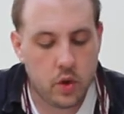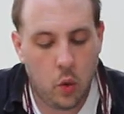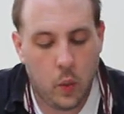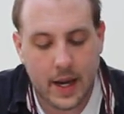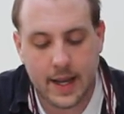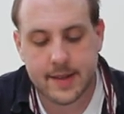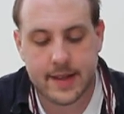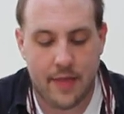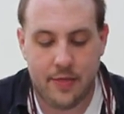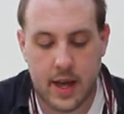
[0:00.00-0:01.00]
When he
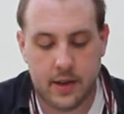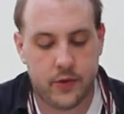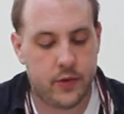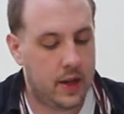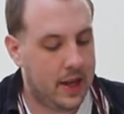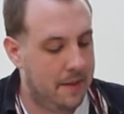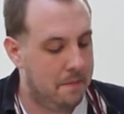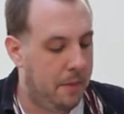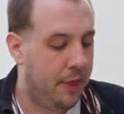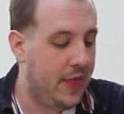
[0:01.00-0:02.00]
said this,
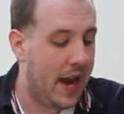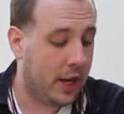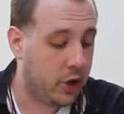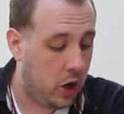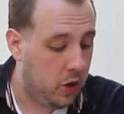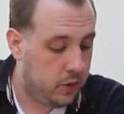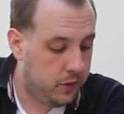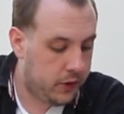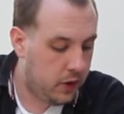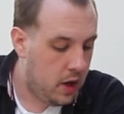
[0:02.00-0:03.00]
in pathetic
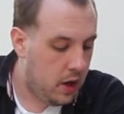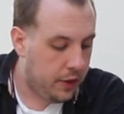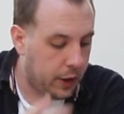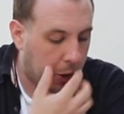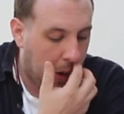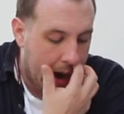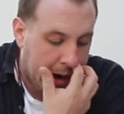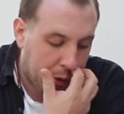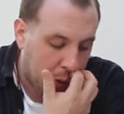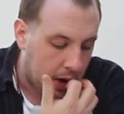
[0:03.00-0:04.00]
tones, the
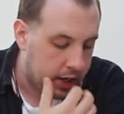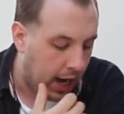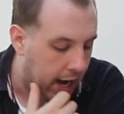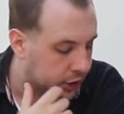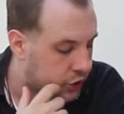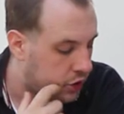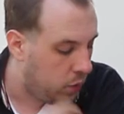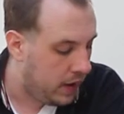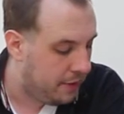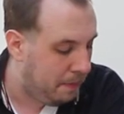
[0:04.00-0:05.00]
crowd were
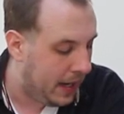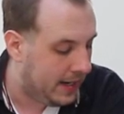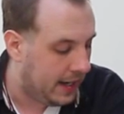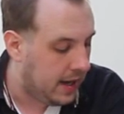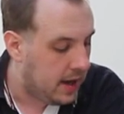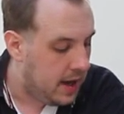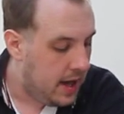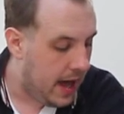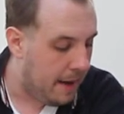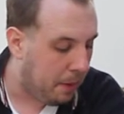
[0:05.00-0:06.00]
touched with pity
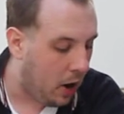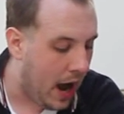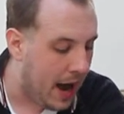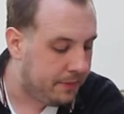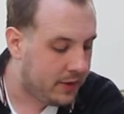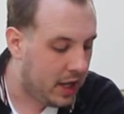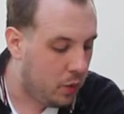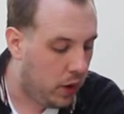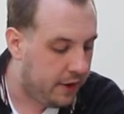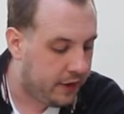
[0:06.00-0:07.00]
and perhaps he
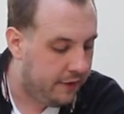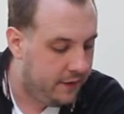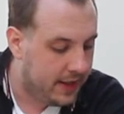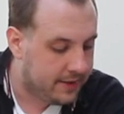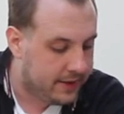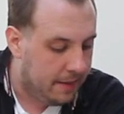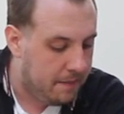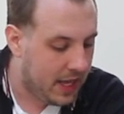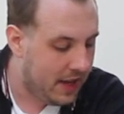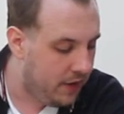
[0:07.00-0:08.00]
would have convinced
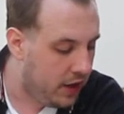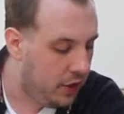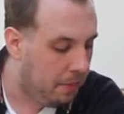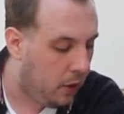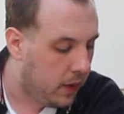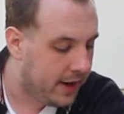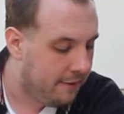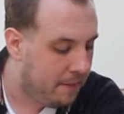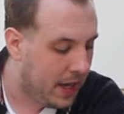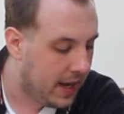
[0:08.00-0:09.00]
them, even to the point
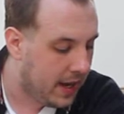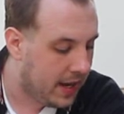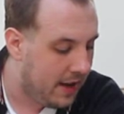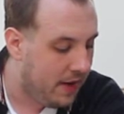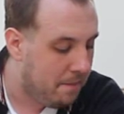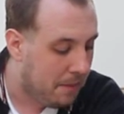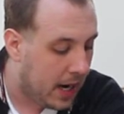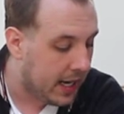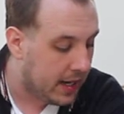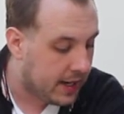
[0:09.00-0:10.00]
of being given
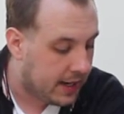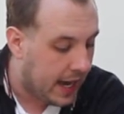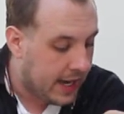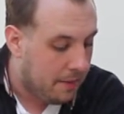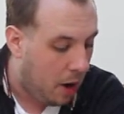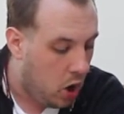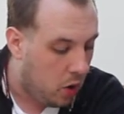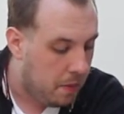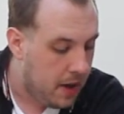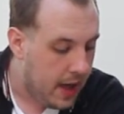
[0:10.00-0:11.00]
money to take him
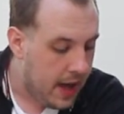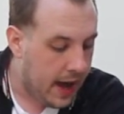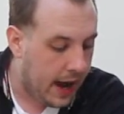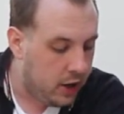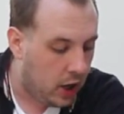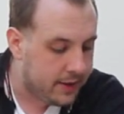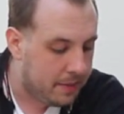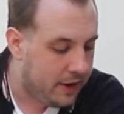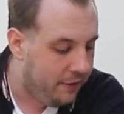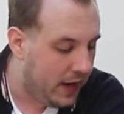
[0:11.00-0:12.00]
home, had not
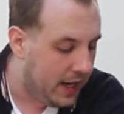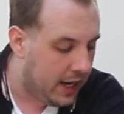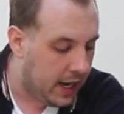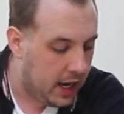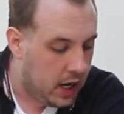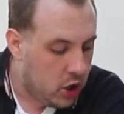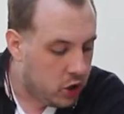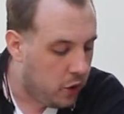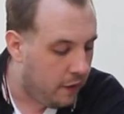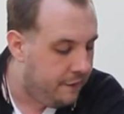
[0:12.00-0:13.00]
some divinity
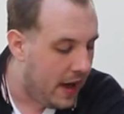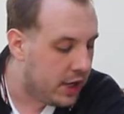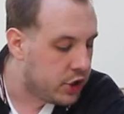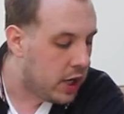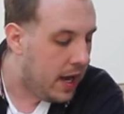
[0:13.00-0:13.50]
to avenge